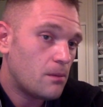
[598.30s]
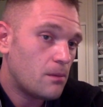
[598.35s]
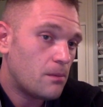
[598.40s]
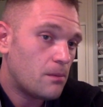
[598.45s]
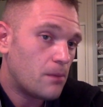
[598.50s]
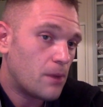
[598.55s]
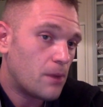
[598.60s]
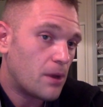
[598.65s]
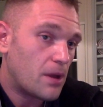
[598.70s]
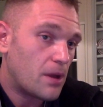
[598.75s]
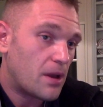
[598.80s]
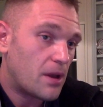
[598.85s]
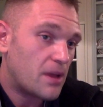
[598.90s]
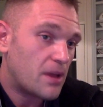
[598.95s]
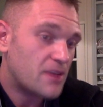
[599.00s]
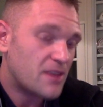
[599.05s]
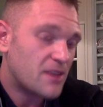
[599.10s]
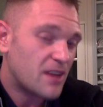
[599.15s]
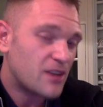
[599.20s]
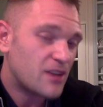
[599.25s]
But
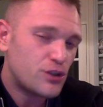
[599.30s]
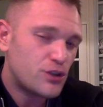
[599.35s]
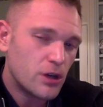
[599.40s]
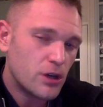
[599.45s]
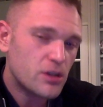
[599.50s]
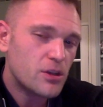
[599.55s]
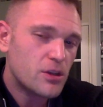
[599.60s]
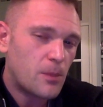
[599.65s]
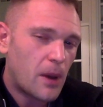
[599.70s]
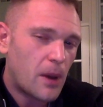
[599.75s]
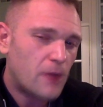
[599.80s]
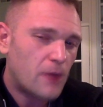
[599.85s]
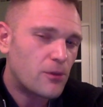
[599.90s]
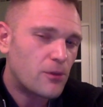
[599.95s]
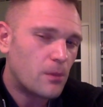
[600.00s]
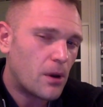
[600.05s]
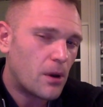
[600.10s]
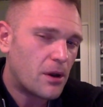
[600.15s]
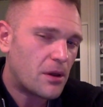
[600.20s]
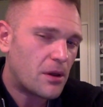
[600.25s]
it's not just about the
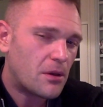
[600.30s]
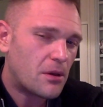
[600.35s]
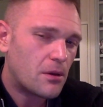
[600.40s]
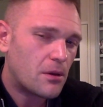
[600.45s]
money.